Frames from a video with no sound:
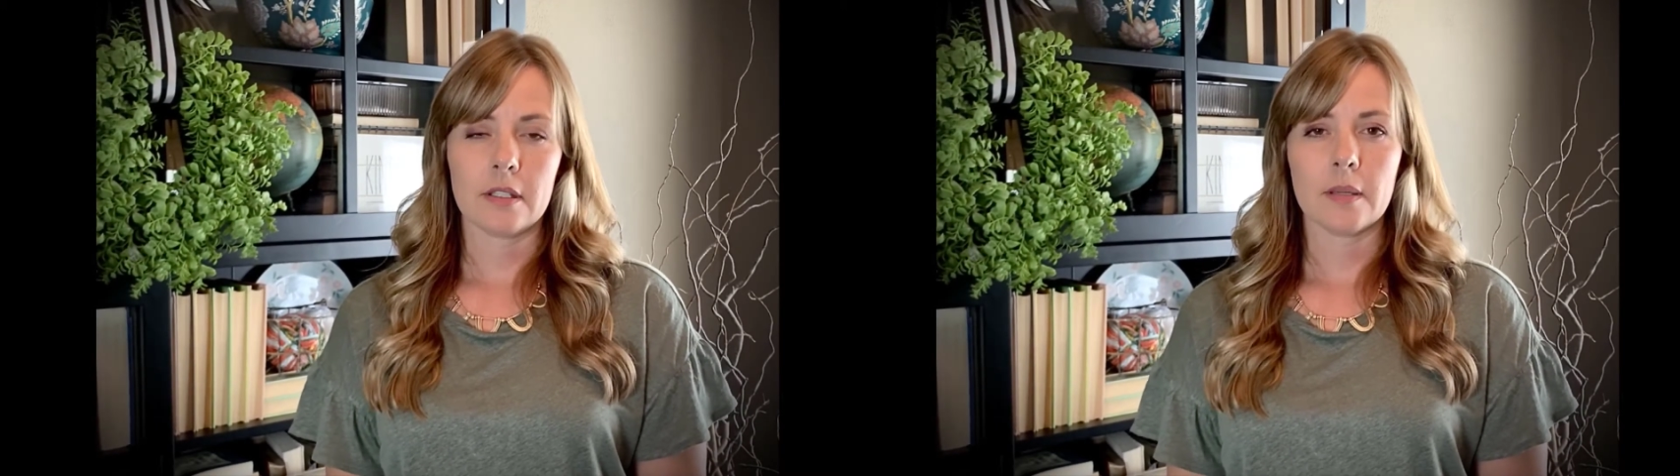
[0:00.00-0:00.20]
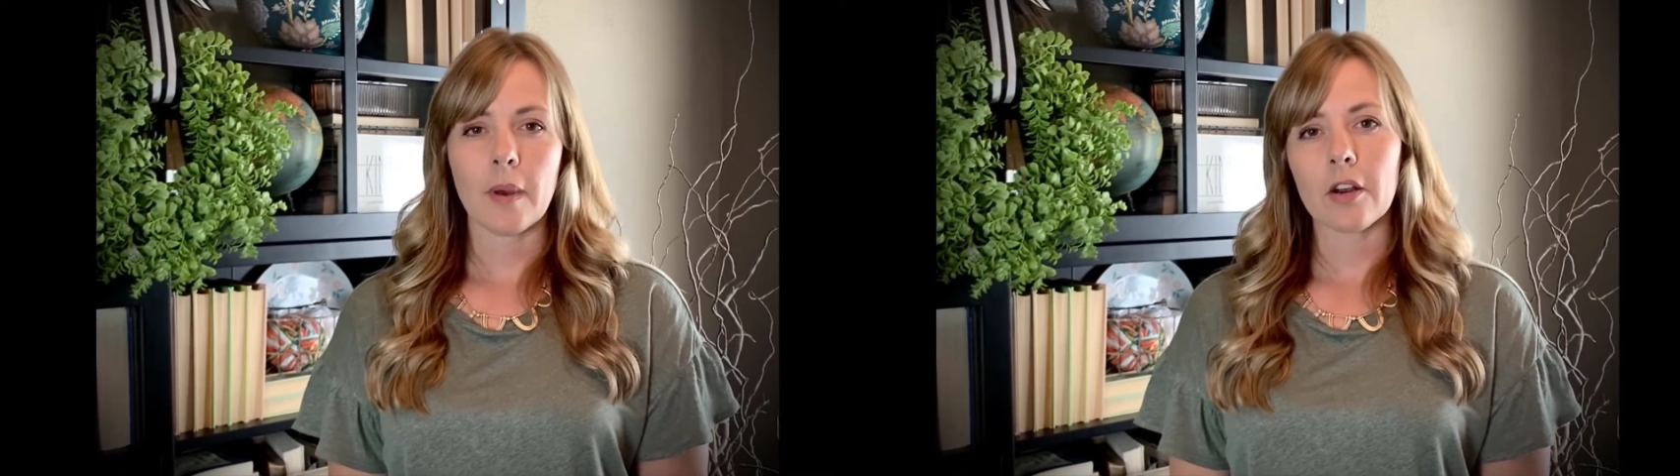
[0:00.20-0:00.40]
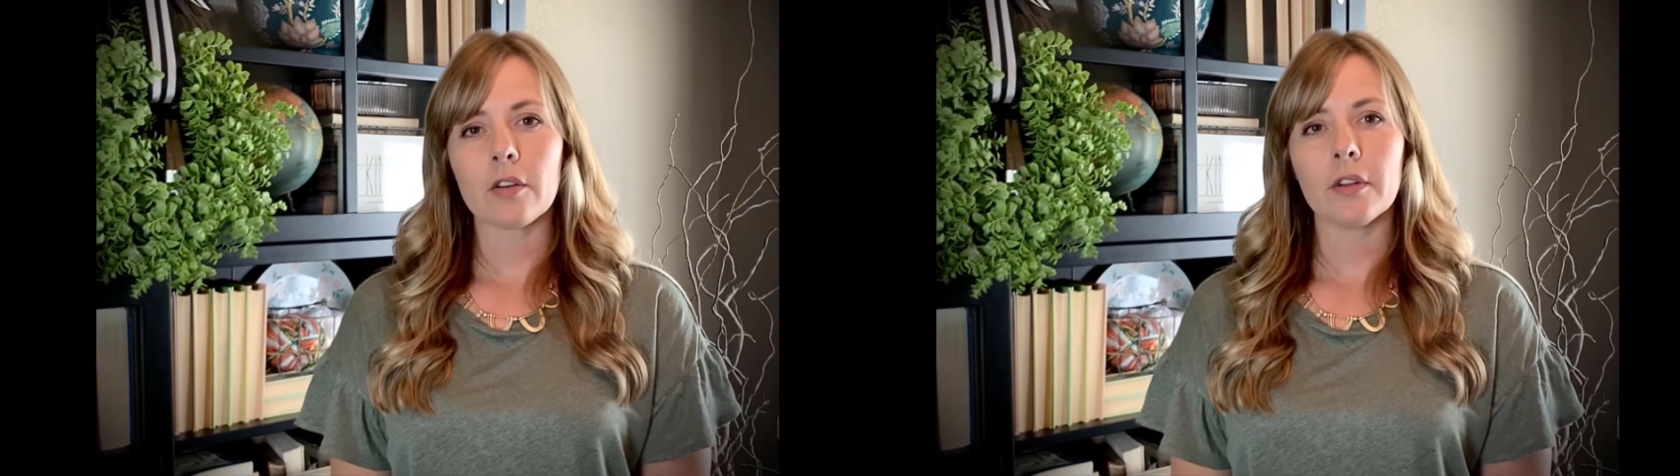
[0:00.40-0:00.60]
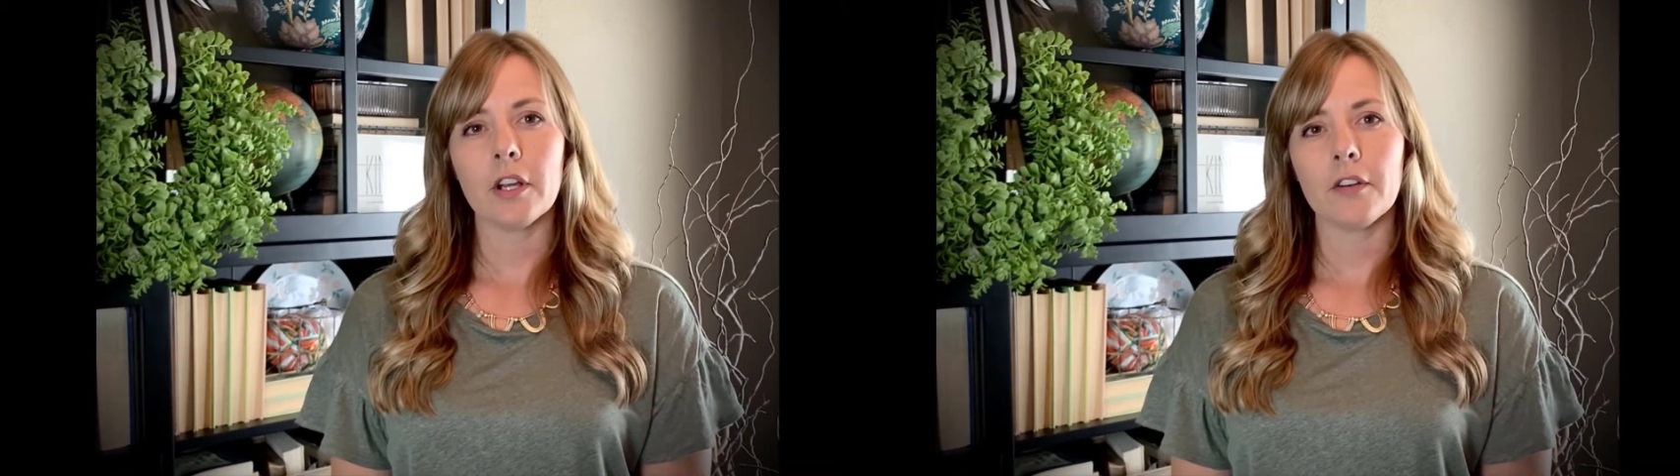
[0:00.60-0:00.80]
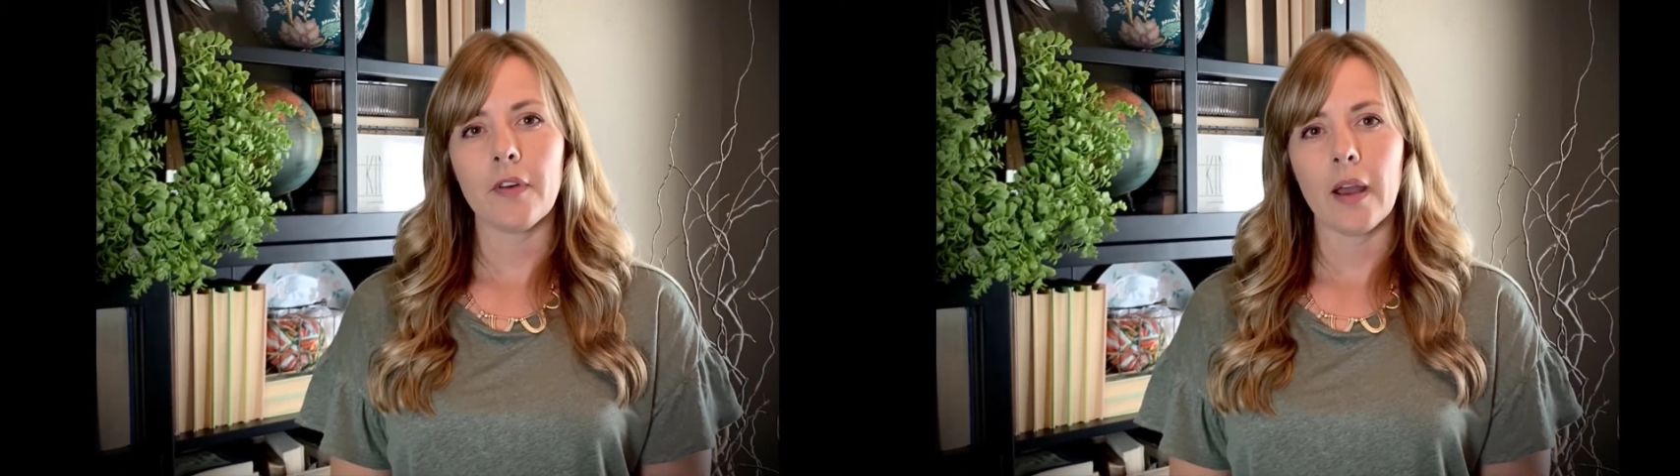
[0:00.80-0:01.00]
to better
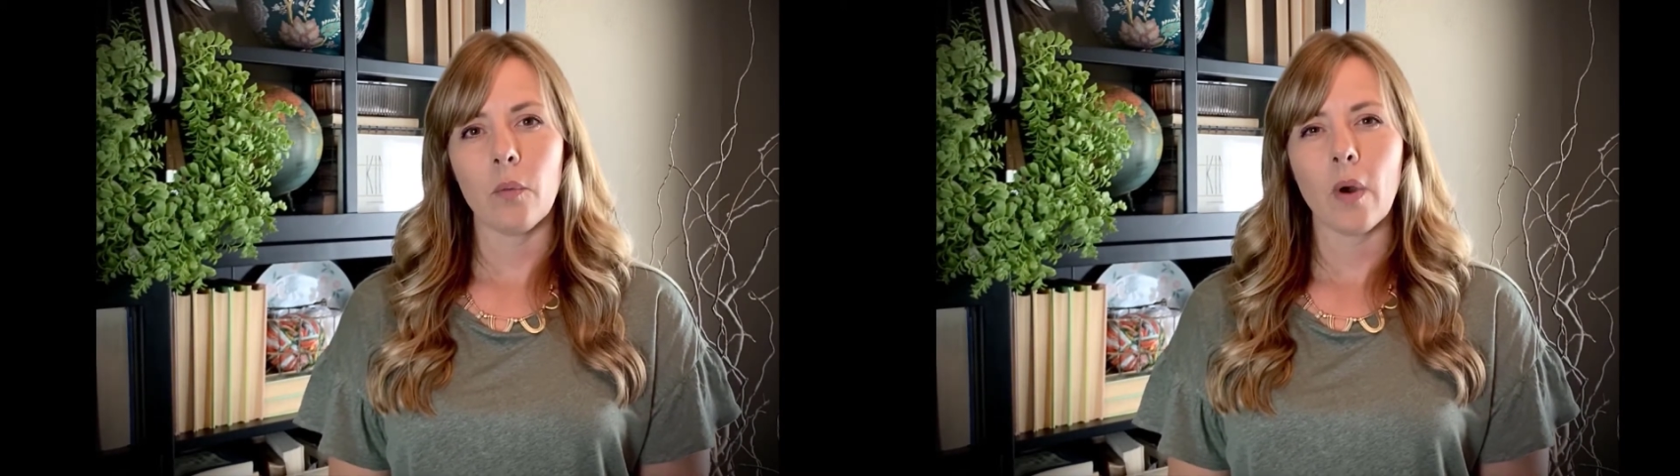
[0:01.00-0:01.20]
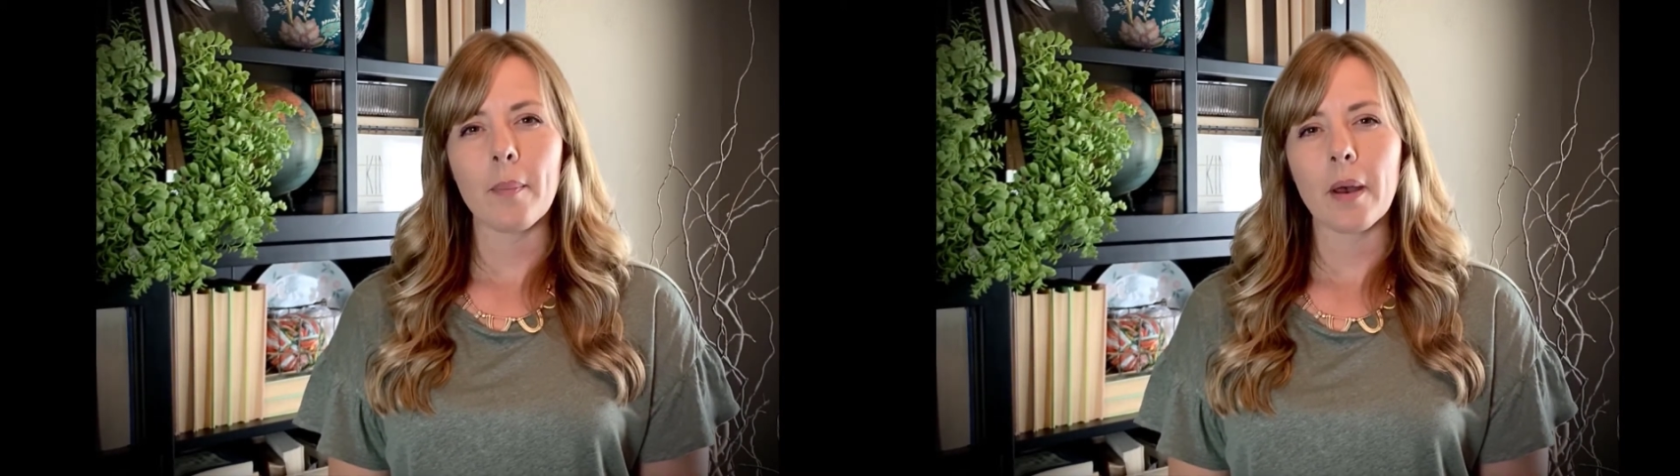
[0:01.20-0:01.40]
clarify what